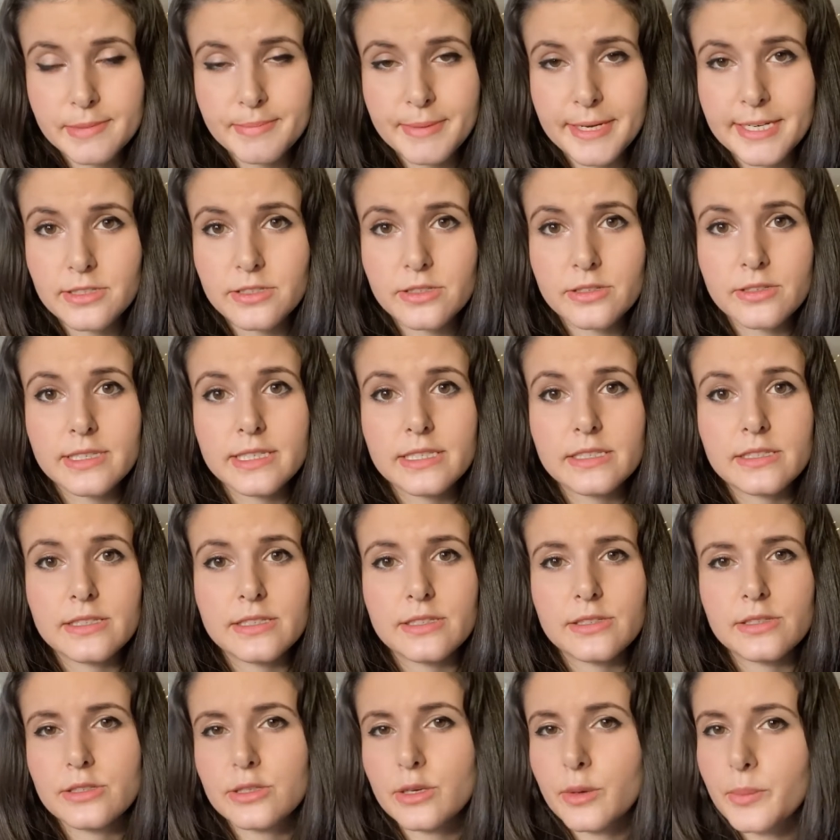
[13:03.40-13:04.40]
a specialist
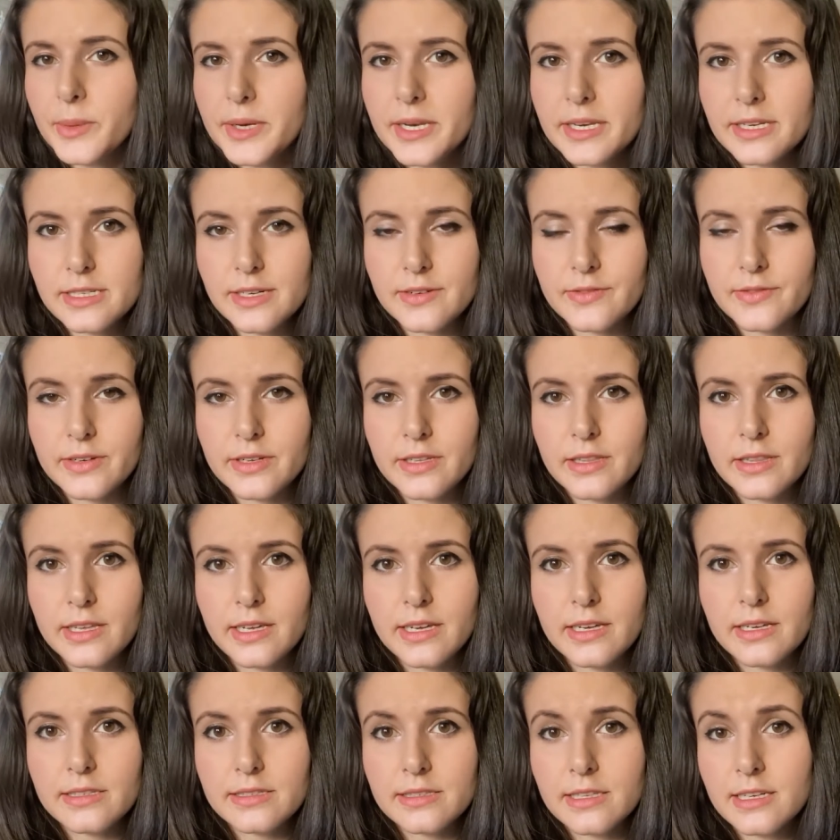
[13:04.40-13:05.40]
in so many different
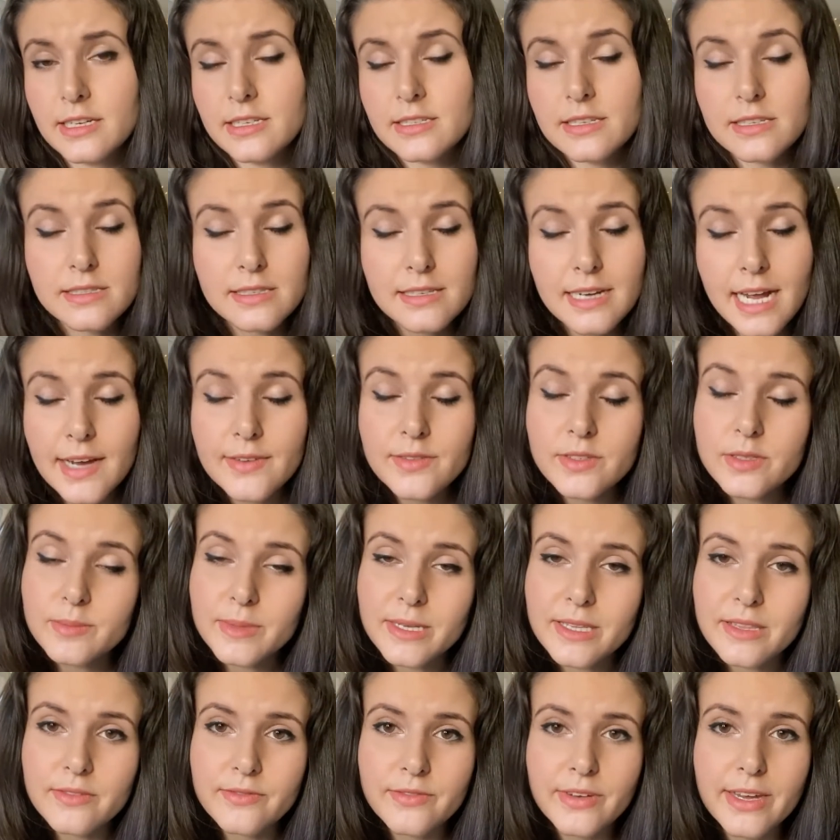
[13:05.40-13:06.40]
things, and it doesn't have to
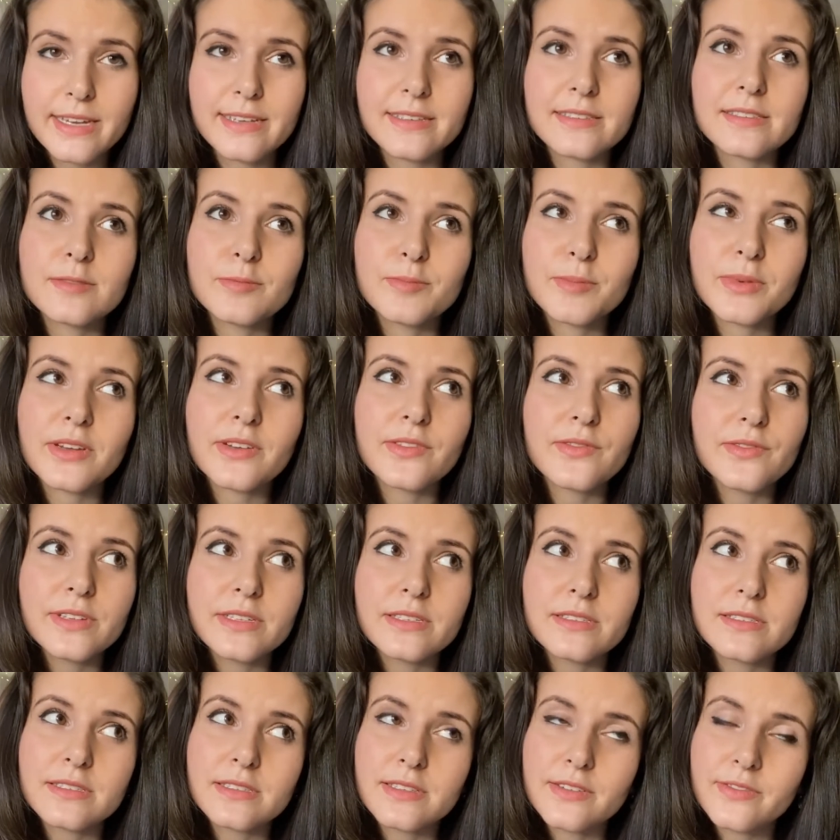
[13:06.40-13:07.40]
be the face, but if
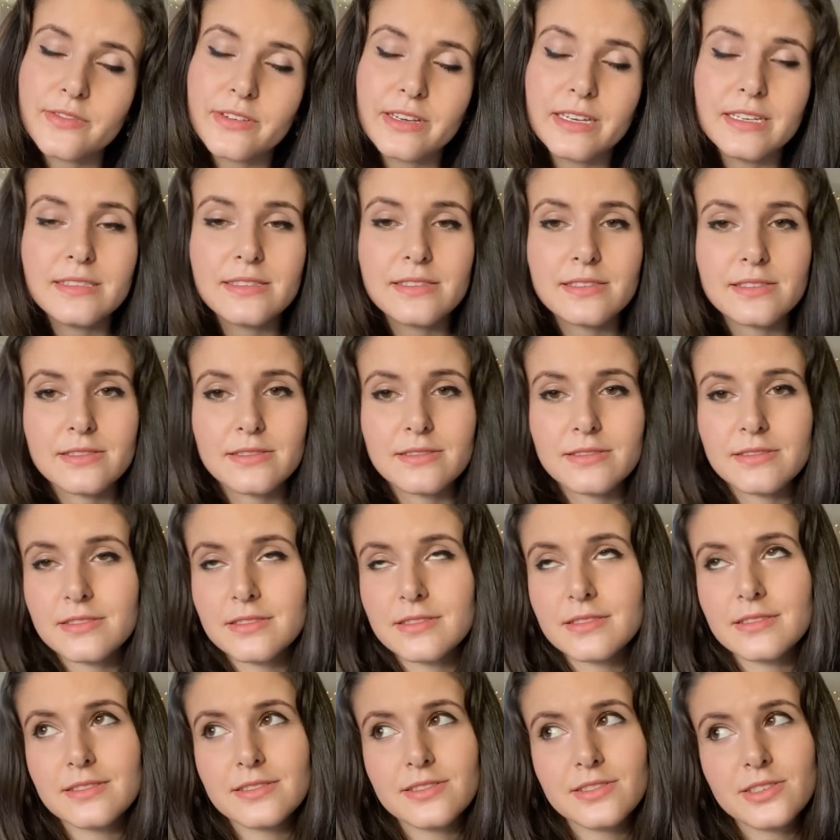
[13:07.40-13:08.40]
it's the face,
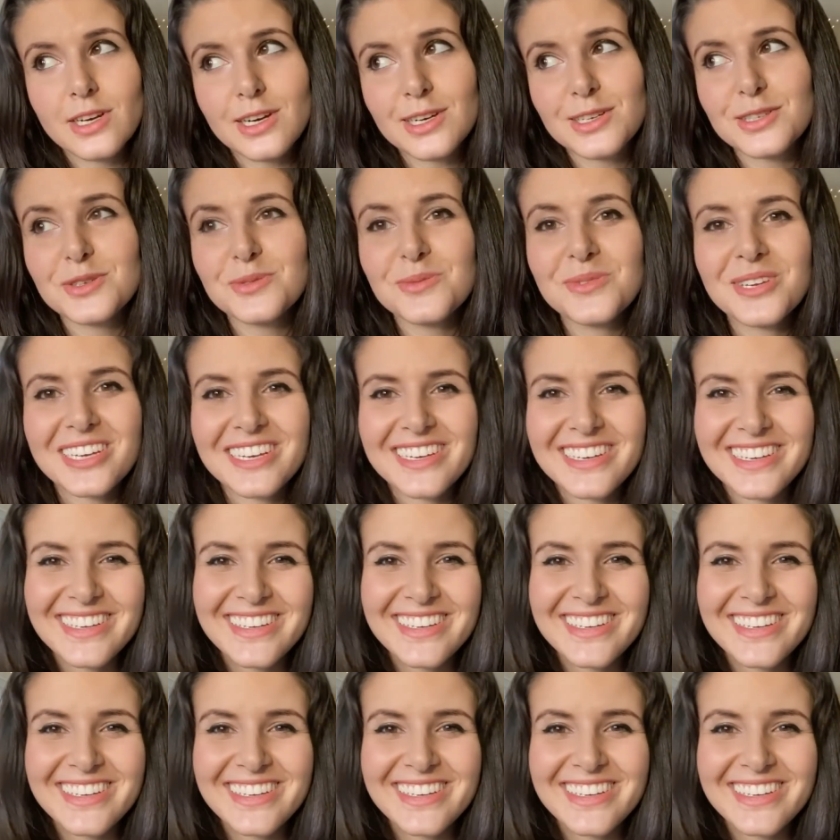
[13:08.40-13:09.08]
talk to me.